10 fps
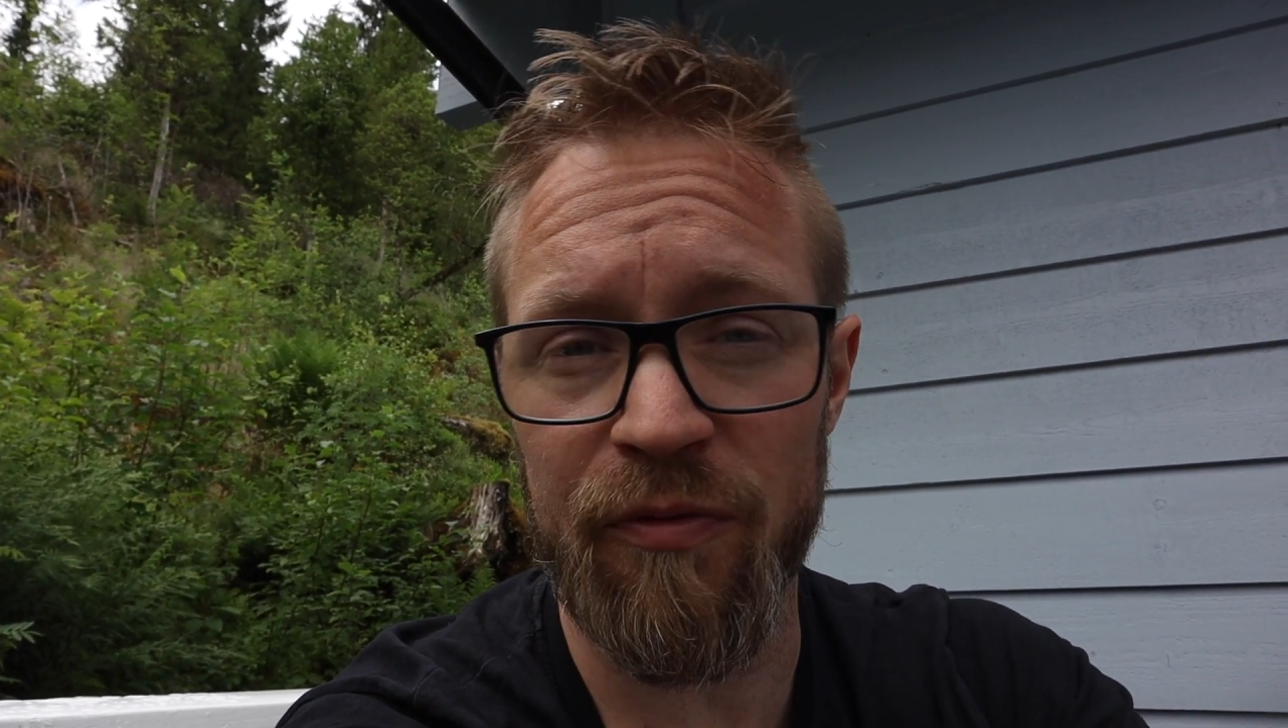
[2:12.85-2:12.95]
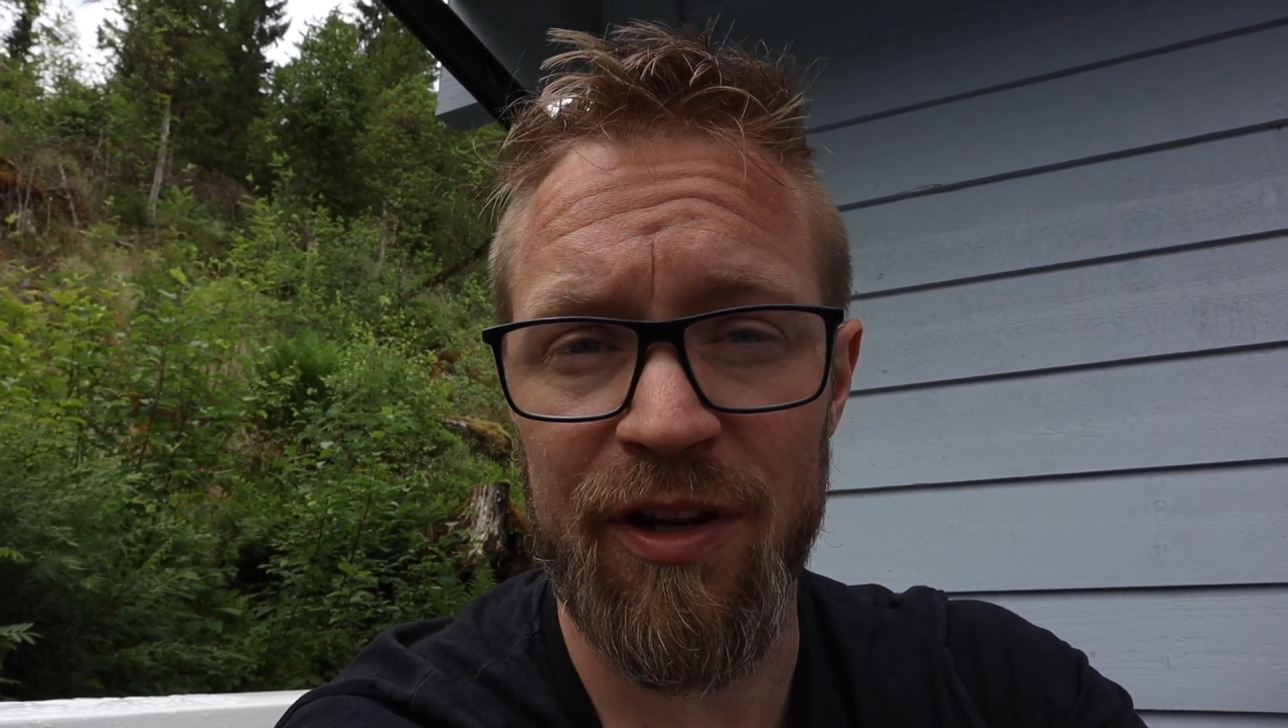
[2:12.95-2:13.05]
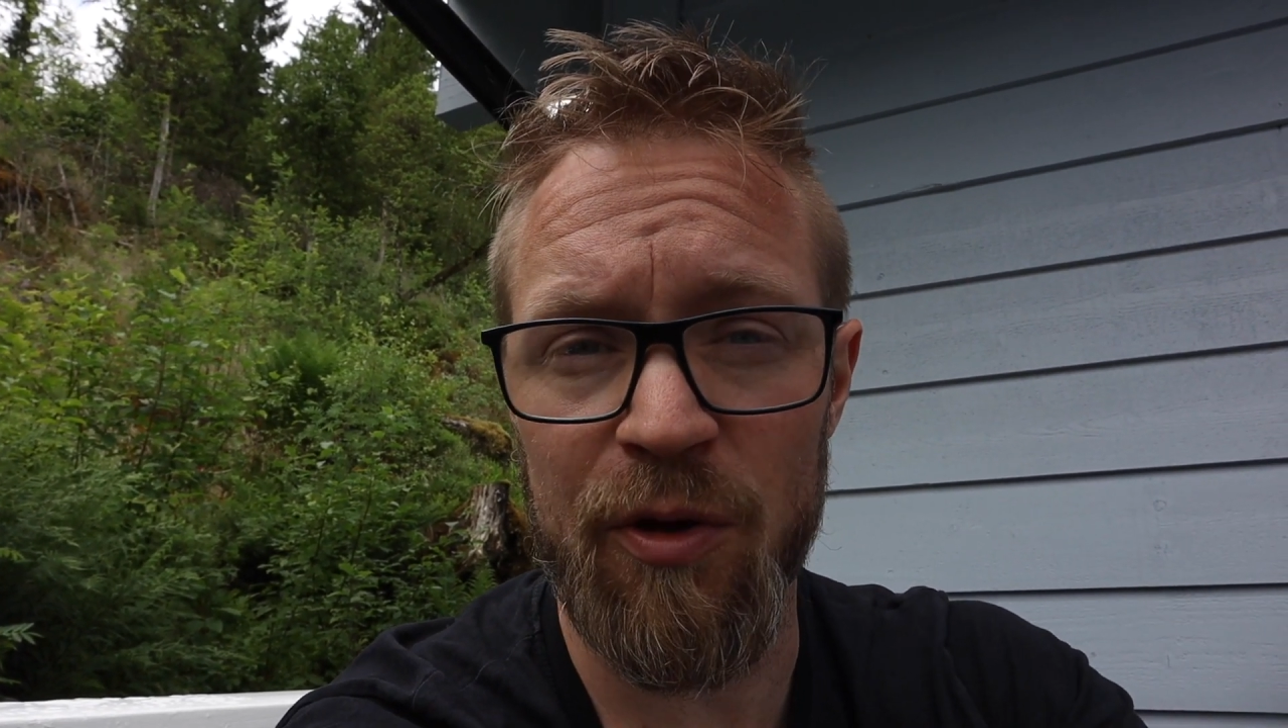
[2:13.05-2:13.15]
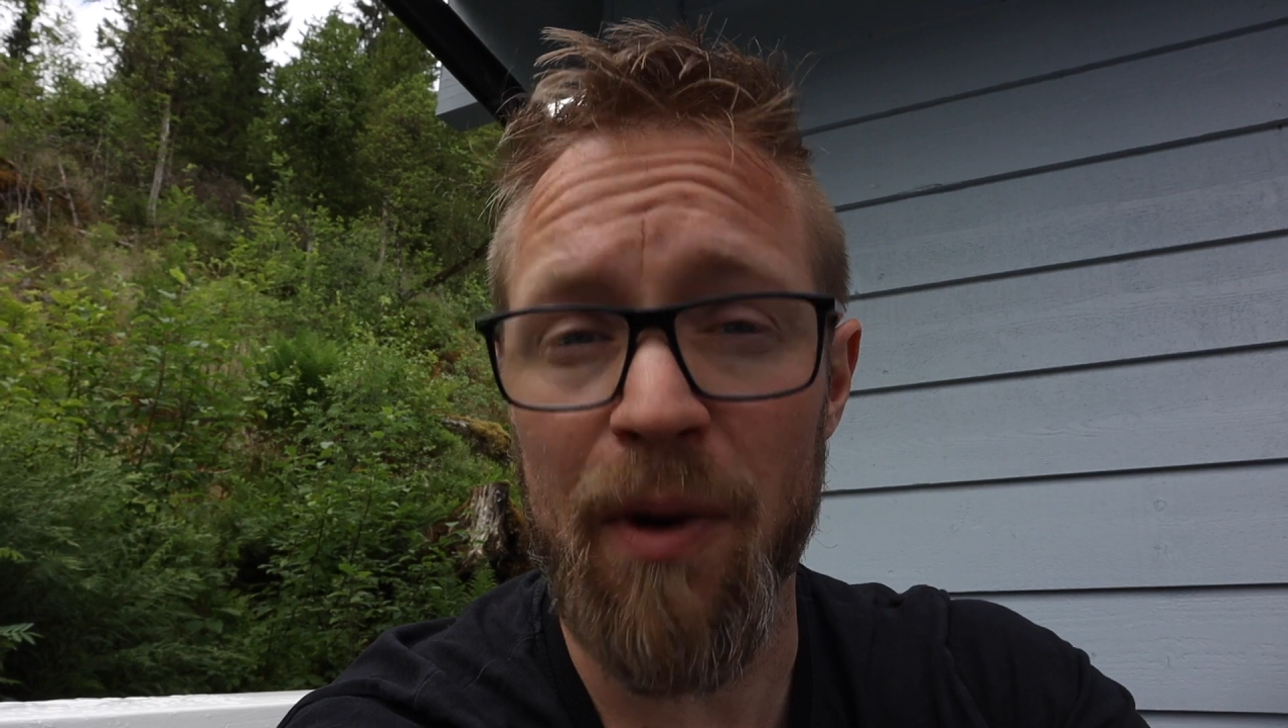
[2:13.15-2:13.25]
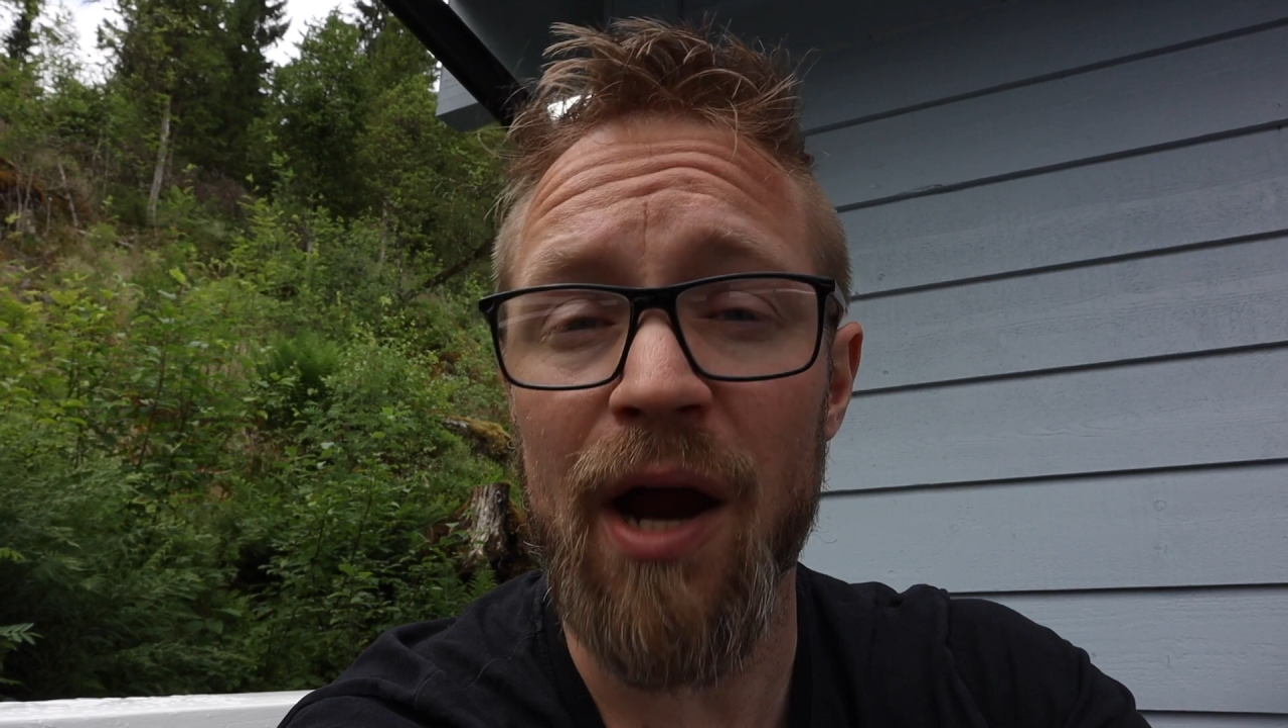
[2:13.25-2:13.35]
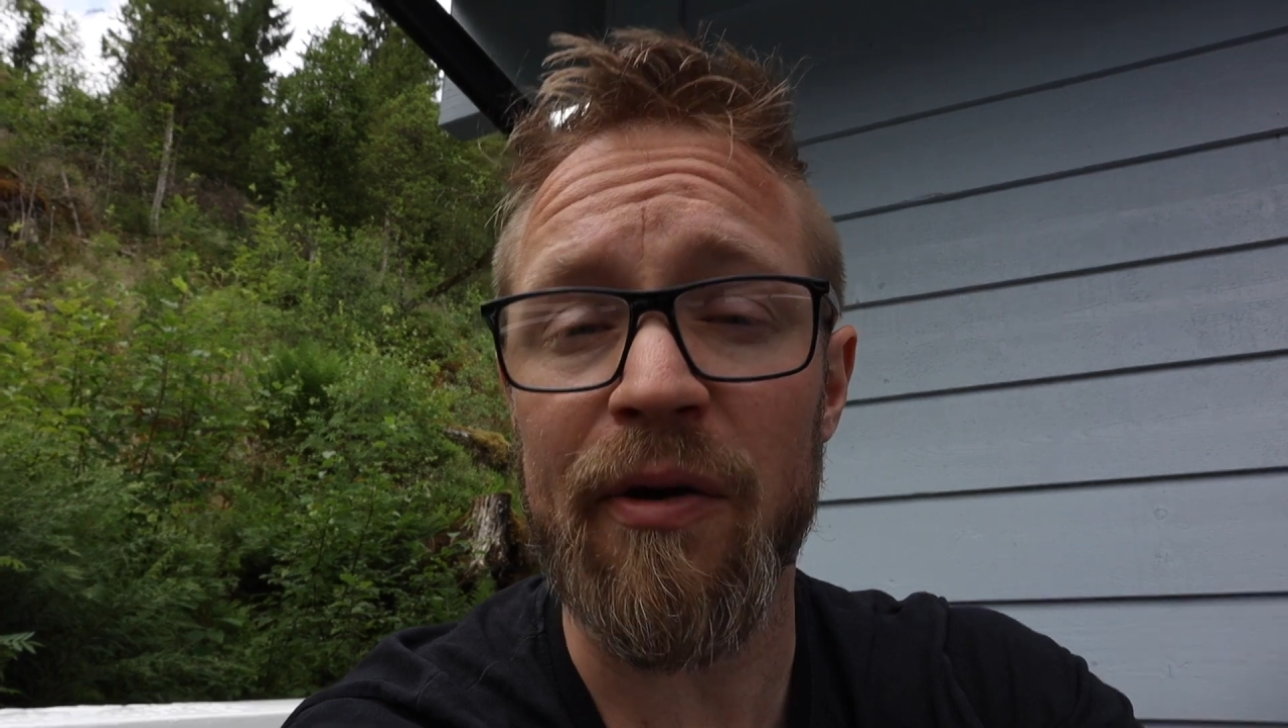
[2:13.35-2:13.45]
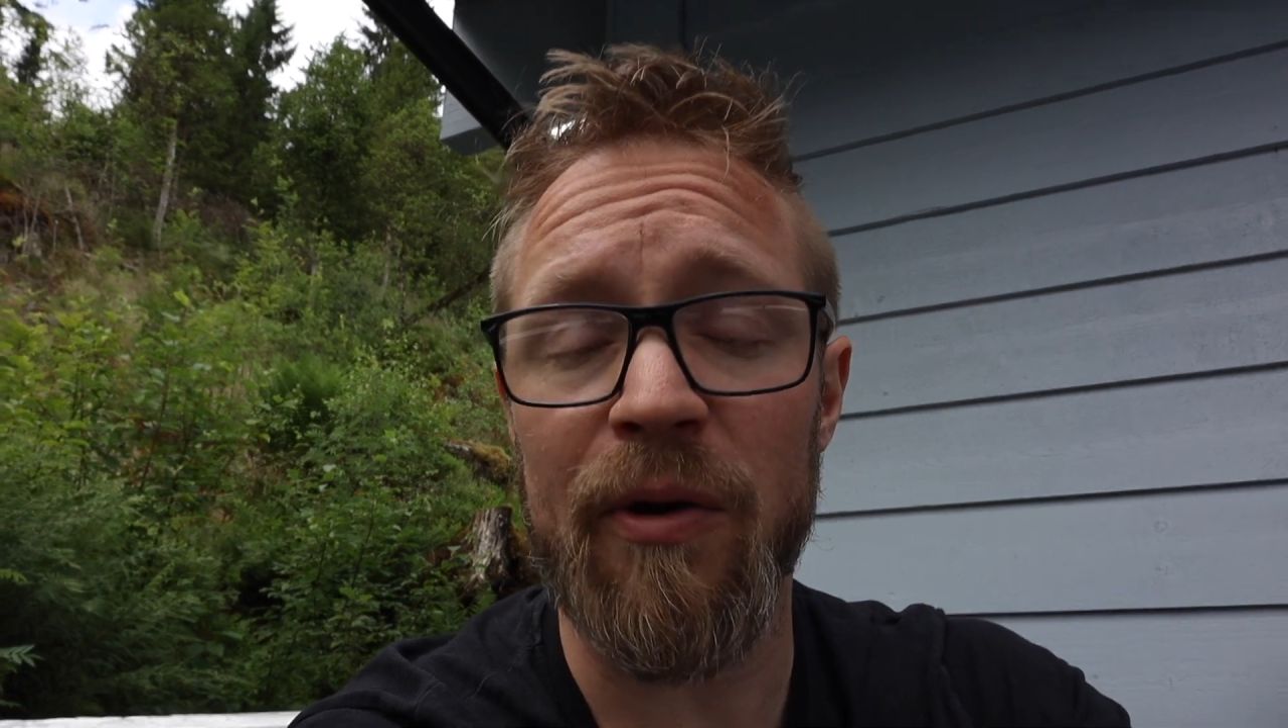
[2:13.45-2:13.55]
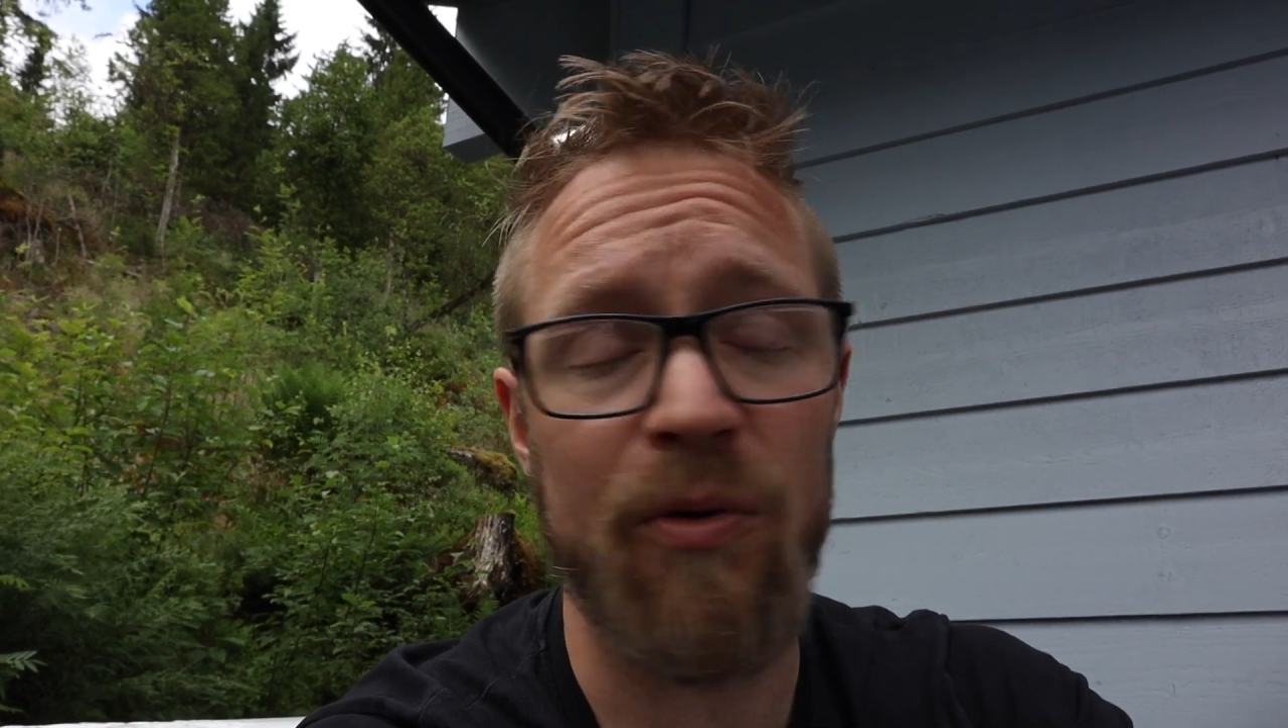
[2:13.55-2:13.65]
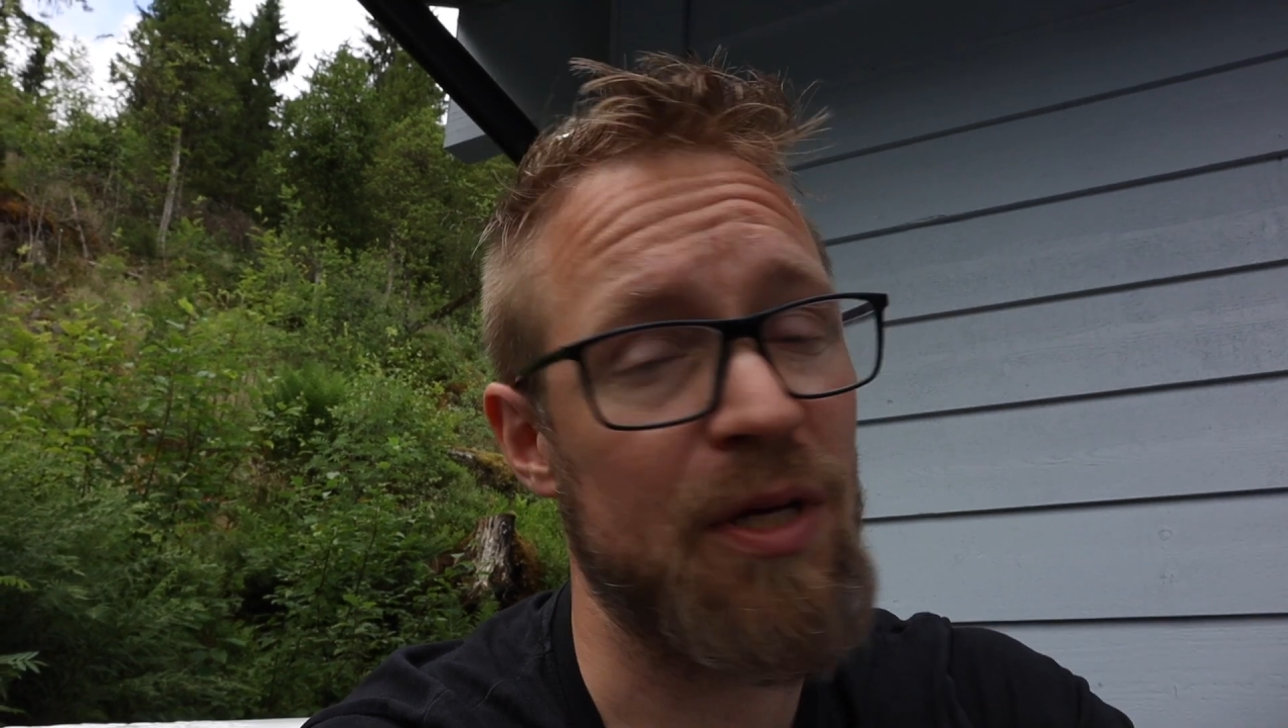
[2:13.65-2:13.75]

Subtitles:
Video Micro